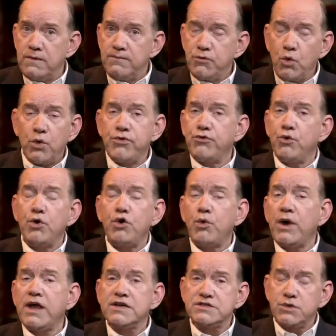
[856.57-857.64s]
The word through in
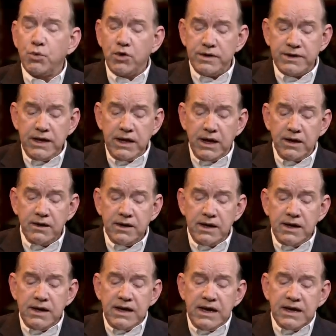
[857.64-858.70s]
Greek is the word dia.
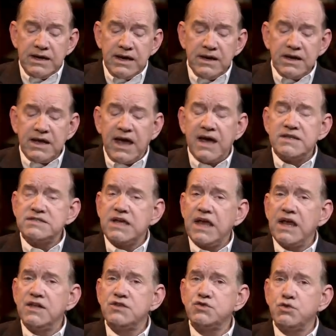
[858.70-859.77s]
It indicates
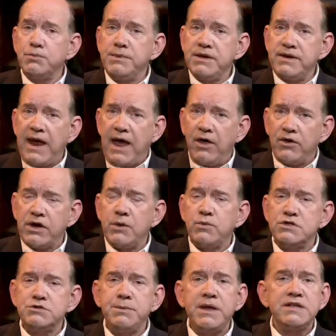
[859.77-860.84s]
instrumentality,
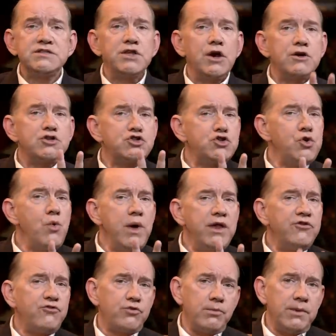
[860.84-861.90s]
which means there's two
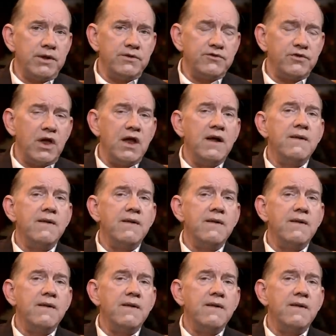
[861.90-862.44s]
instruments